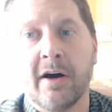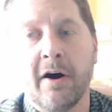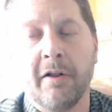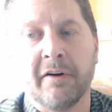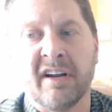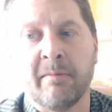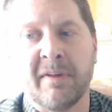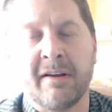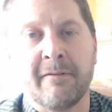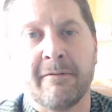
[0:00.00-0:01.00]
Oh, they're giving
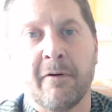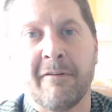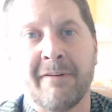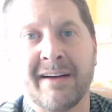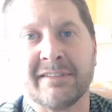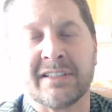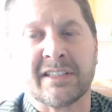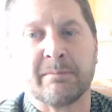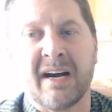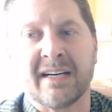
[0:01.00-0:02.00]
me four, five,
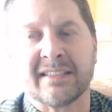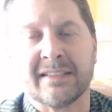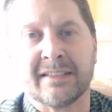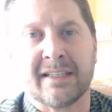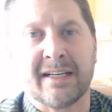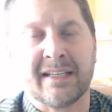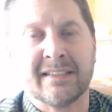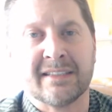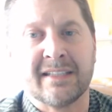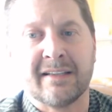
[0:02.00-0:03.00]
six boxes that I
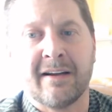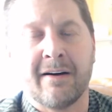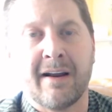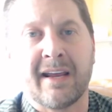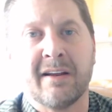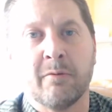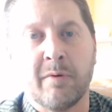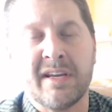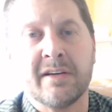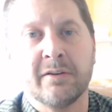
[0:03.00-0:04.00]
can sit there and I can
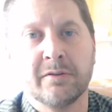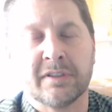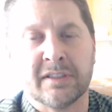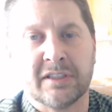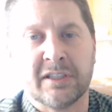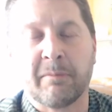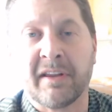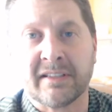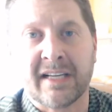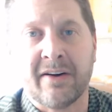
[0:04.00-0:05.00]
reuse and ship
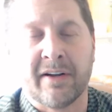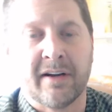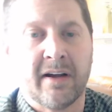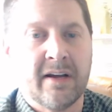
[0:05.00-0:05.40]
things out in.